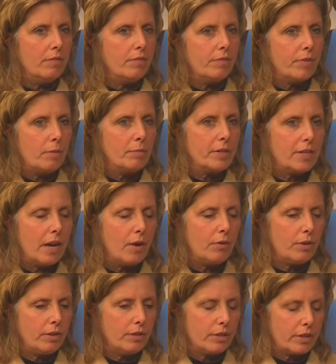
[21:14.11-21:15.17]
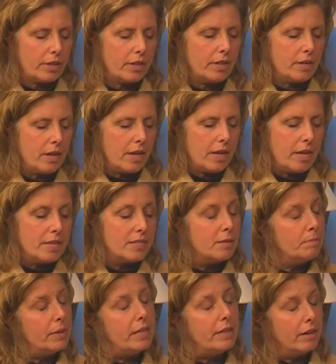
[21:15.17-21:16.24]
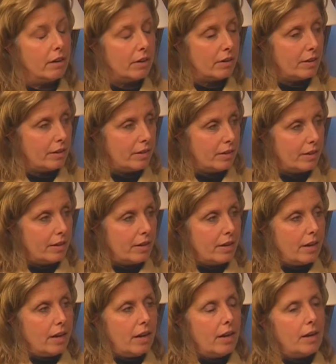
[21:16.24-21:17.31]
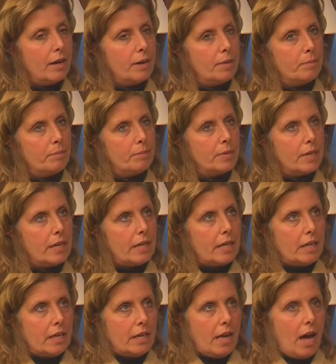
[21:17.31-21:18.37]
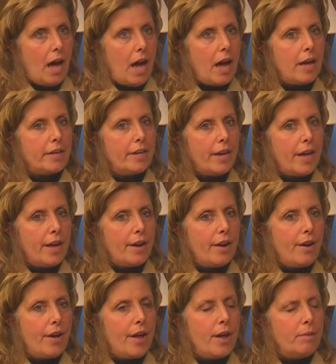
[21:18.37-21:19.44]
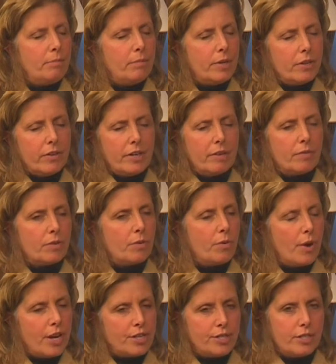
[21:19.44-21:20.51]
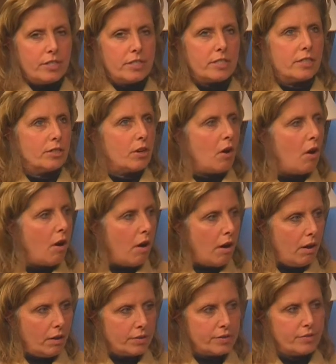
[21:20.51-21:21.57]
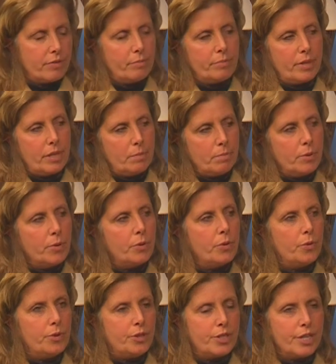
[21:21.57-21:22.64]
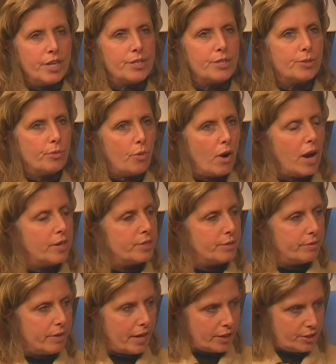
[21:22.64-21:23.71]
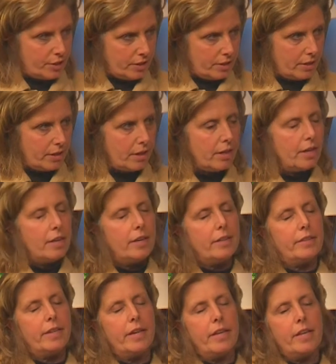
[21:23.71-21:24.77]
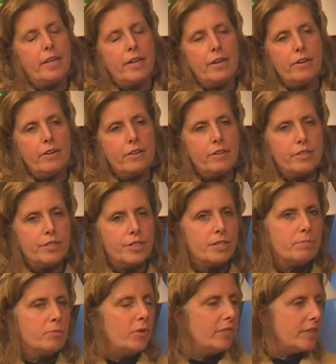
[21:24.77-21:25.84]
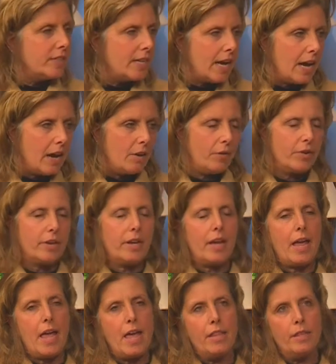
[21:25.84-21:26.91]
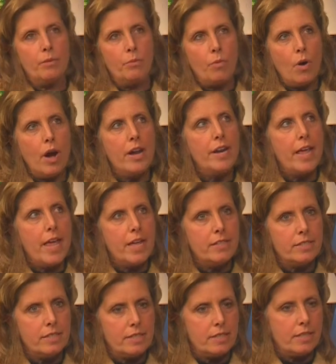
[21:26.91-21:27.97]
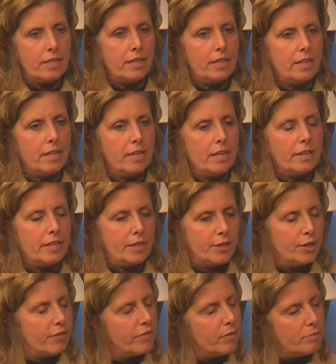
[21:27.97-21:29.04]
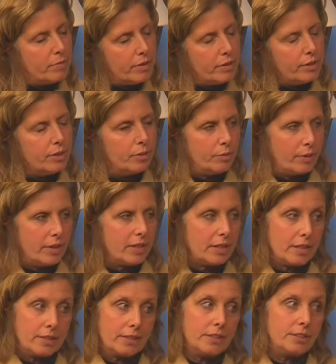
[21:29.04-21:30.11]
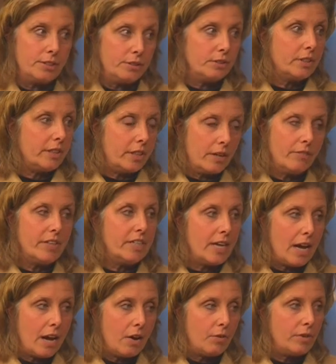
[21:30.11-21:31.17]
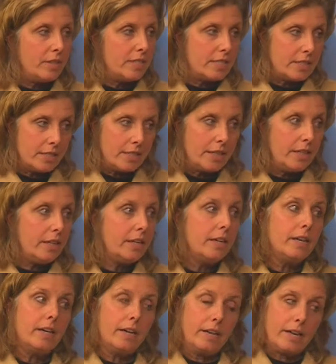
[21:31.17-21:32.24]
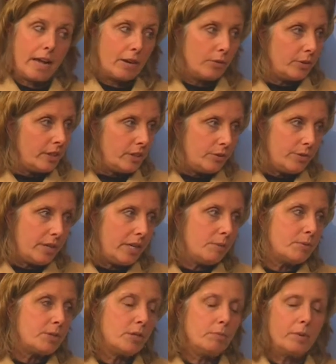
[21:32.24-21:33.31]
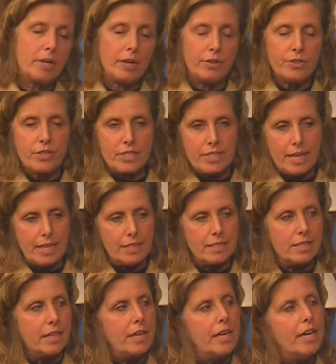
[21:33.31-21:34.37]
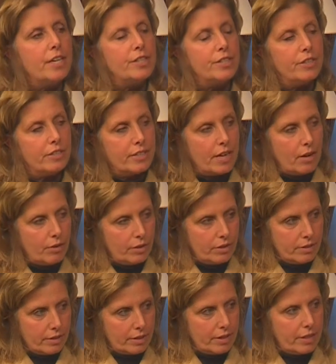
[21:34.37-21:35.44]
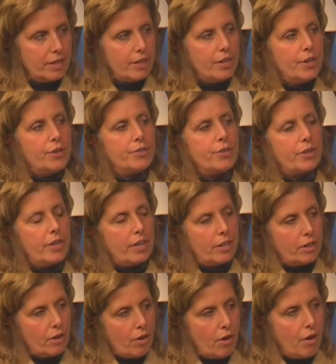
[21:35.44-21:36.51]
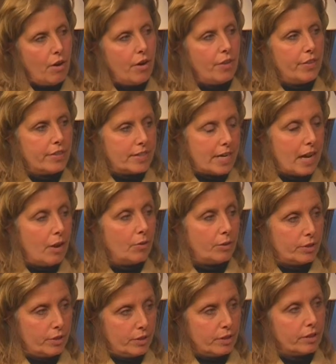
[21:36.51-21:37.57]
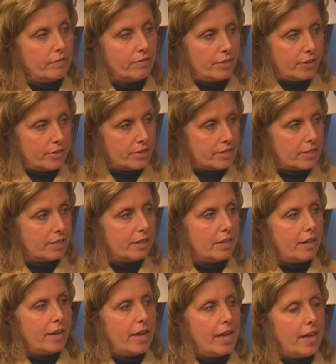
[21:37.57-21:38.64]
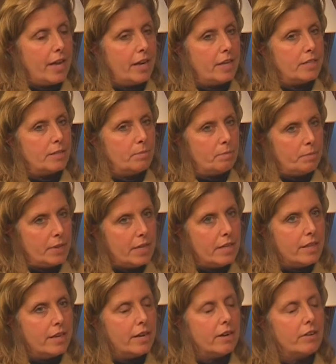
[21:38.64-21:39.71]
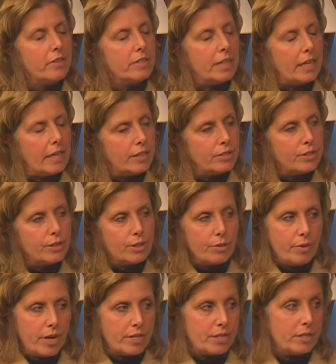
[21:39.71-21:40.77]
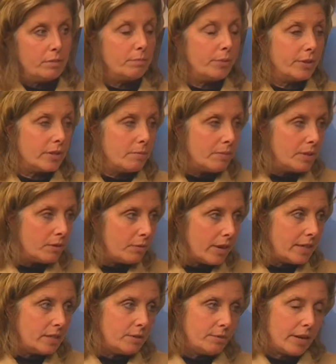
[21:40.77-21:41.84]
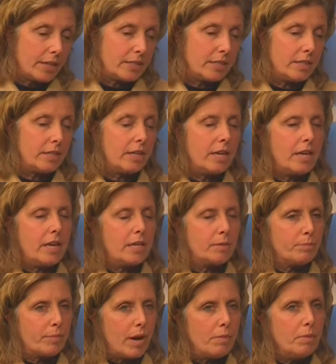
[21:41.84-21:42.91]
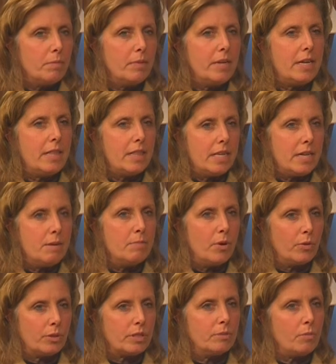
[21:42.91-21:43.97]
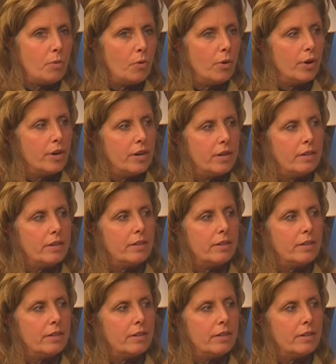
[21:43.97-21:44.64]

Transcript: from the town clerk is to be there. I get a myriad of questions and calls from people who just want direction. Then they're just moved to town, and the one entity that they're familiar with, because it's usually in every town and city, not only in New Hampshire but other states, is their town clerk. So they call the town clerk first. And to be there to answer their question, put them in the right direction, is probably the most important